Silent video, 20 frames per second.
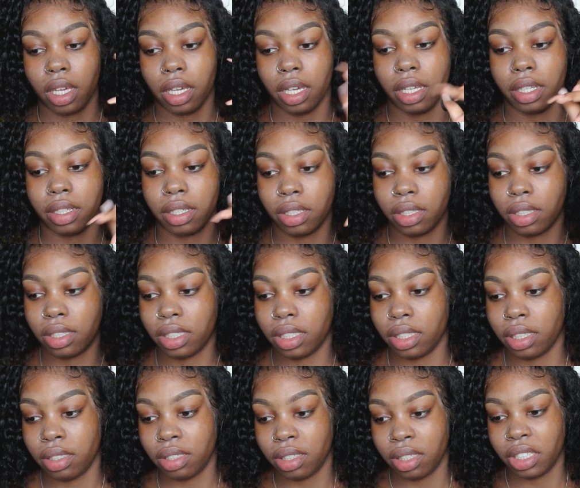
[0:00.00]
in
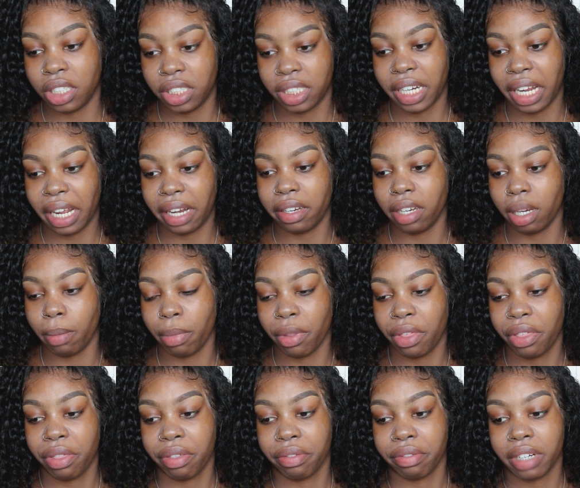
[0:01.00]
the shade number
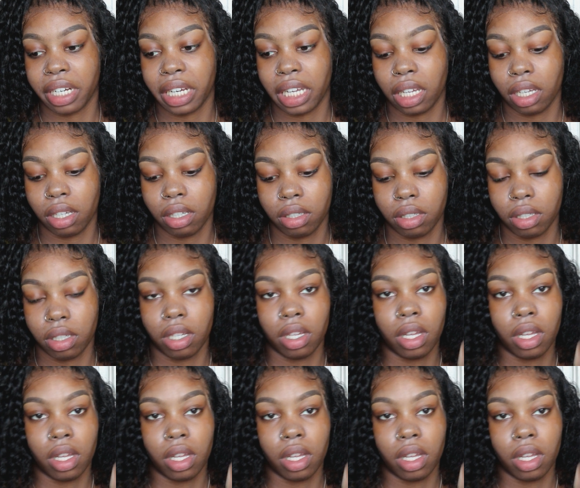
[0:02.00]
3.